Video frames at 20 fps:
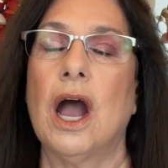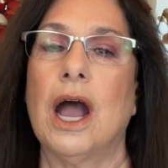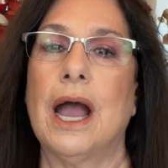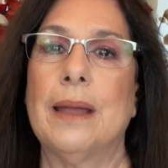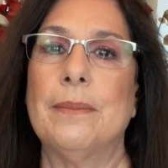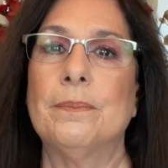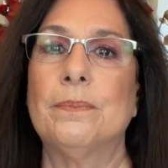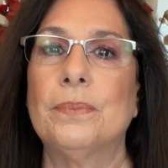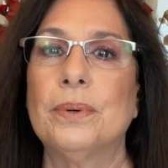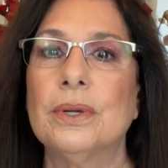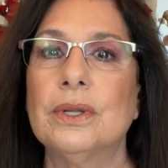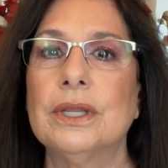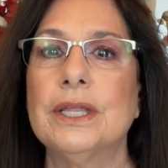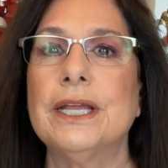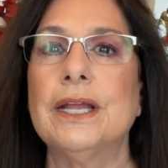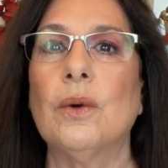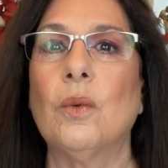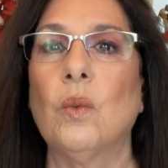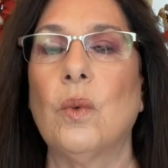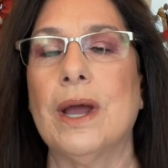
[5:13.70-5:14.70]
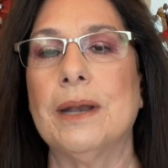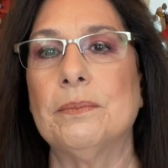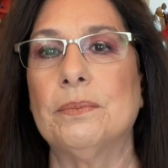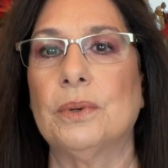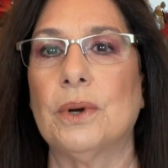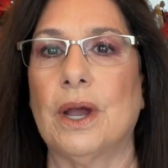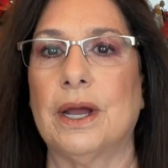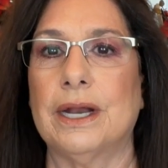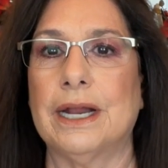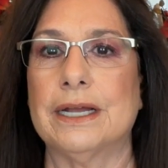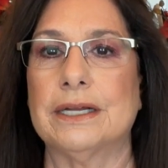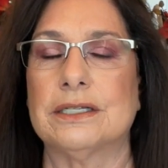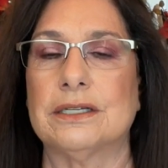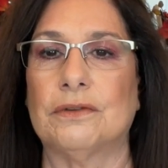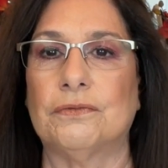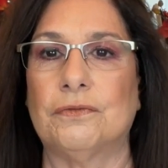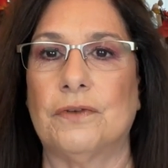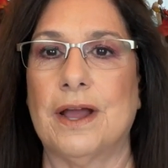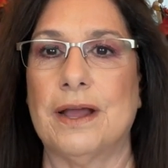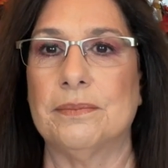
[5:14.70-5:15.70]
I'm pulling one product
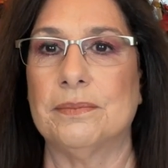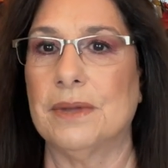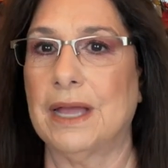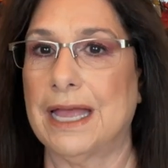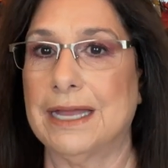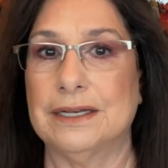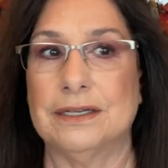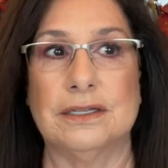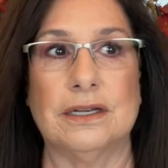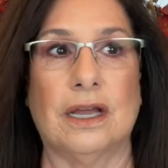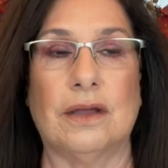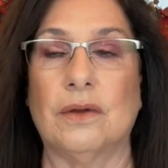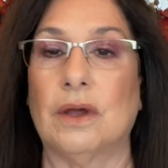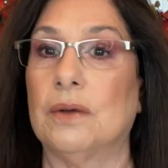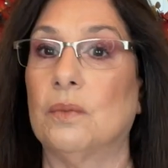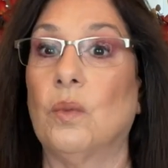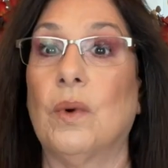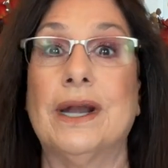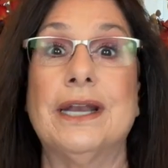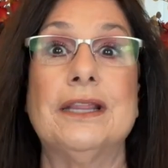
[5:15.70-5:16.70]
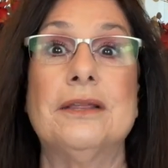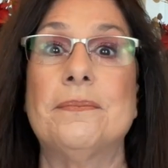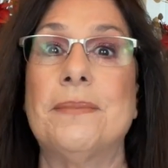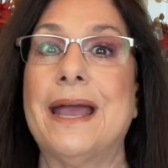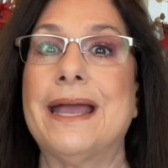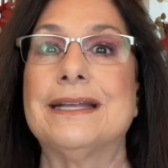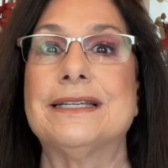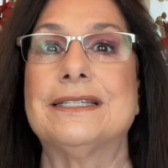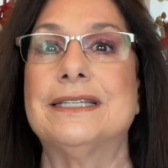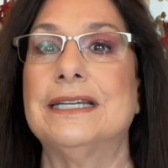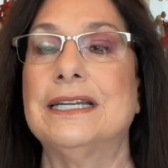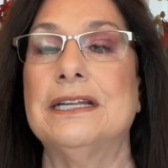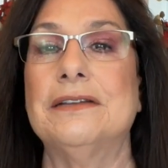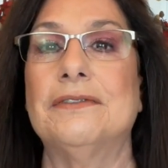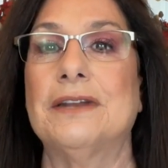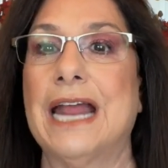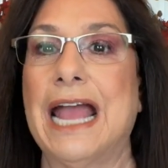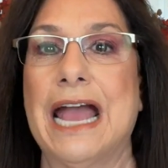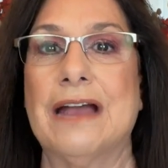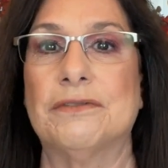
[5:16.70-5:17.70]
from, and one of the bags didn't
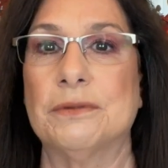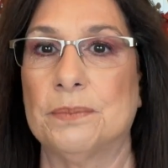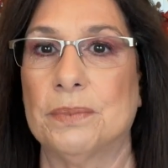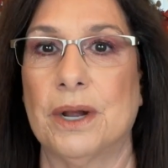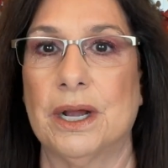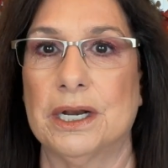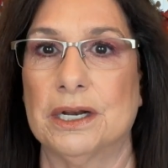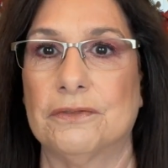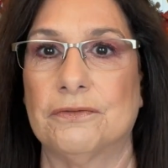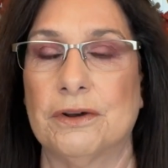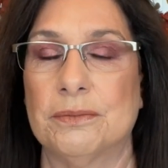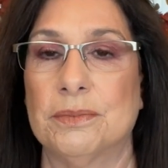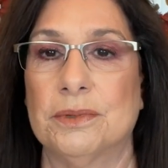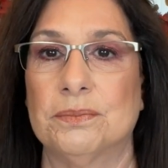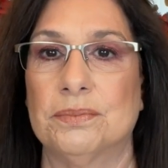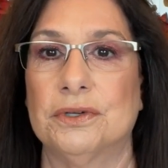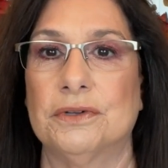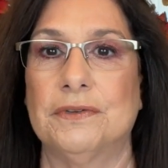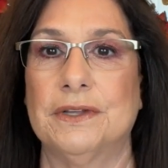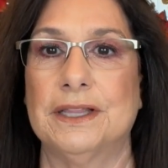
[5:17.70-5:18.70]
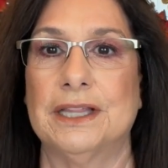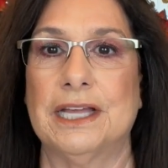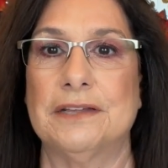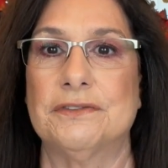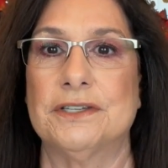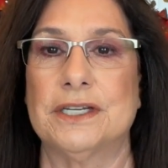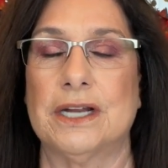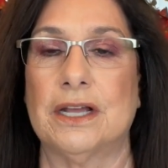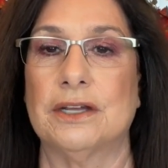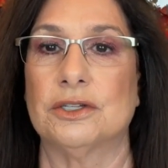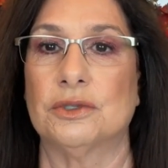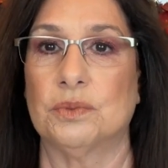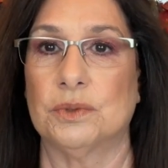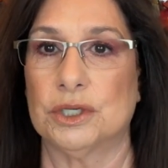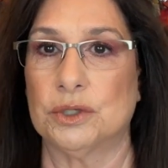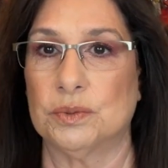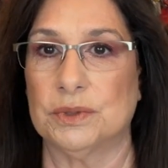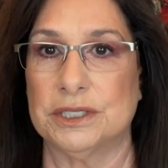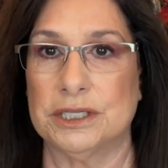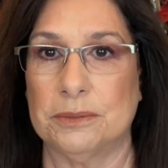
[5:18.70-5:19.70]
even have a product from Improving Lifestyles,
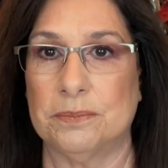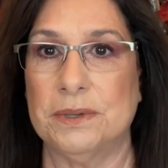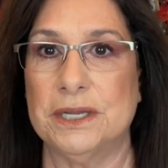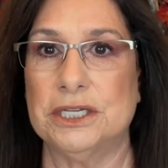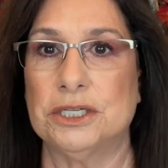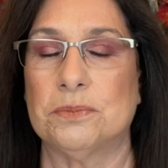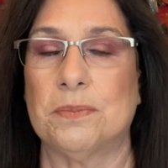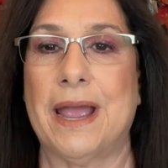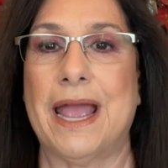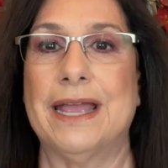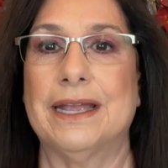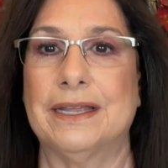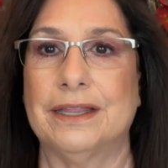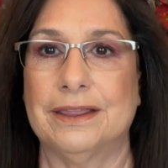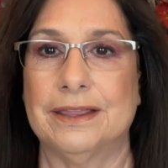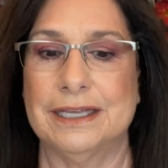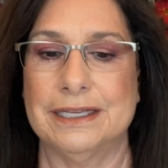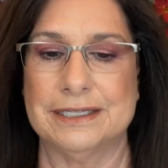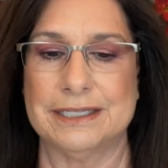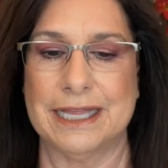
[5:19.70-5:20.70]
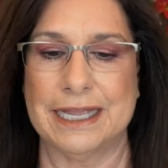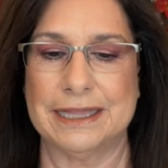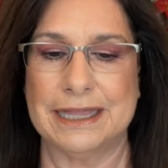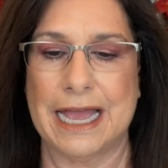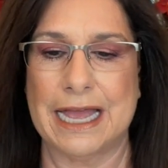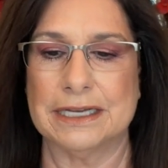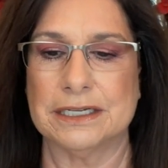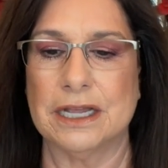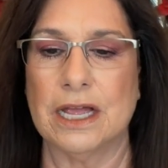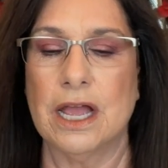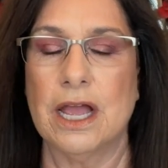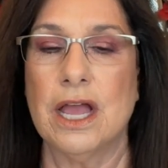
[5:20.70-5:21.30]
which was the beach bag and things like that.